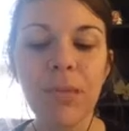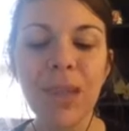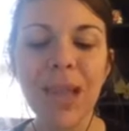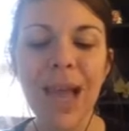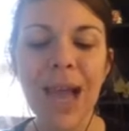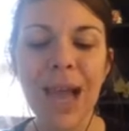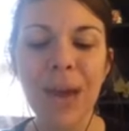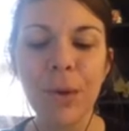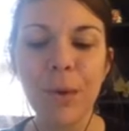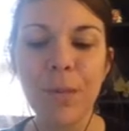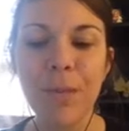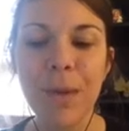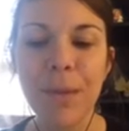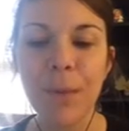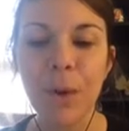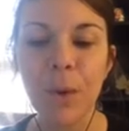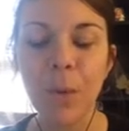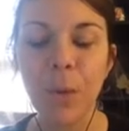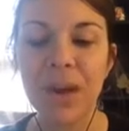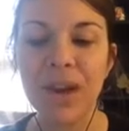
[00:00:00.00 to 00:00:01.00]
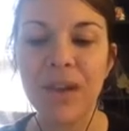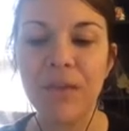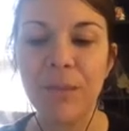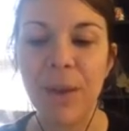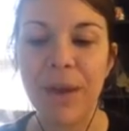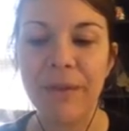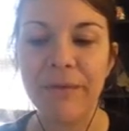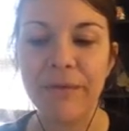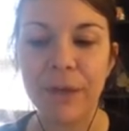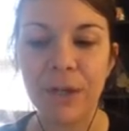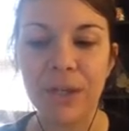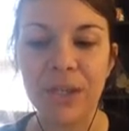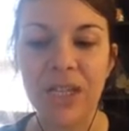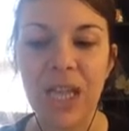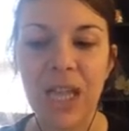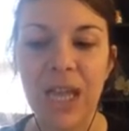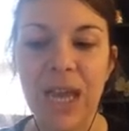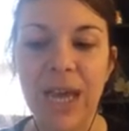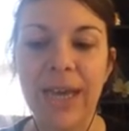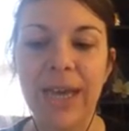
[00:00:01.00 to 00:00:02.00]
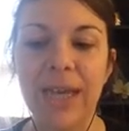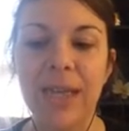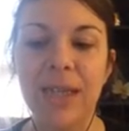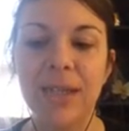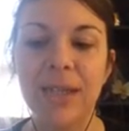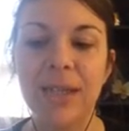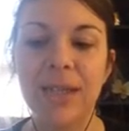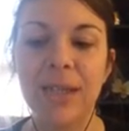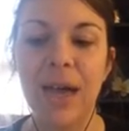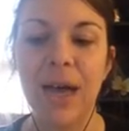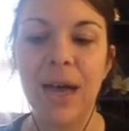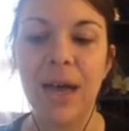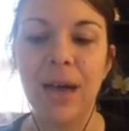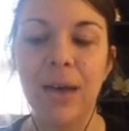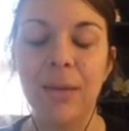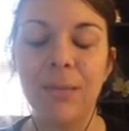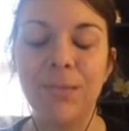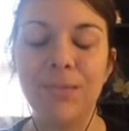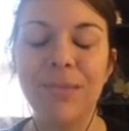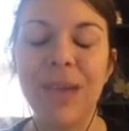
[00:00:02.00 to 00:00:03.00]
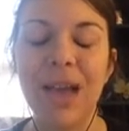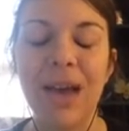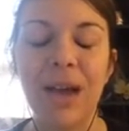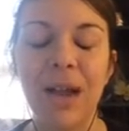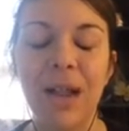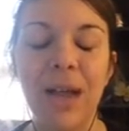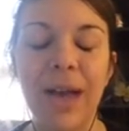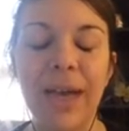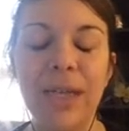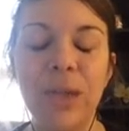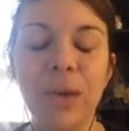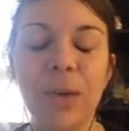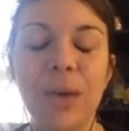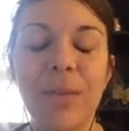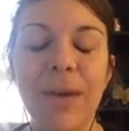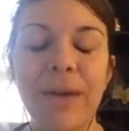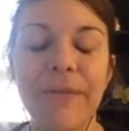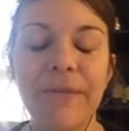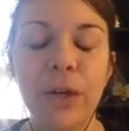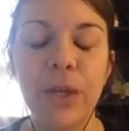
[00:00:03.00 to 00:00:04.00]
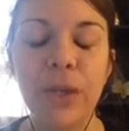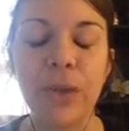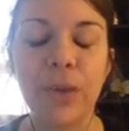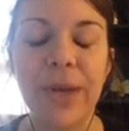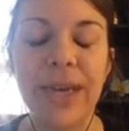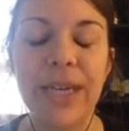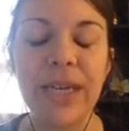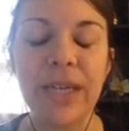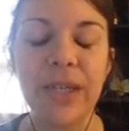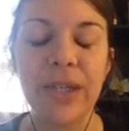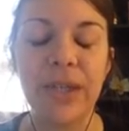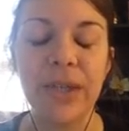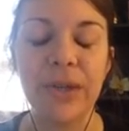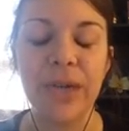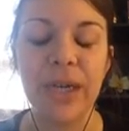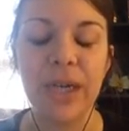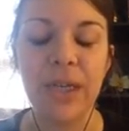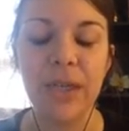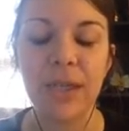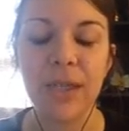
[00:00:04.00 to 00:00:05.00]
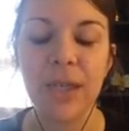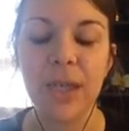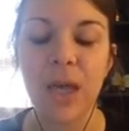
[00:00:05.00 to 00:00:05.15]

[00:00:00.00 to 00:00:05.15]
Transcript: I remember one of my first one of my first Reiki students,